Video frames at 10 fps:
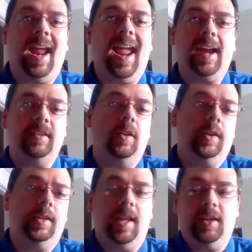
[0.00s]
act, and I'll
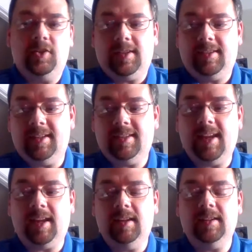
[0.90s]
get to that in just a
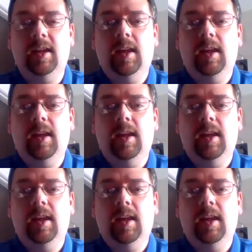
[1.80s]
second.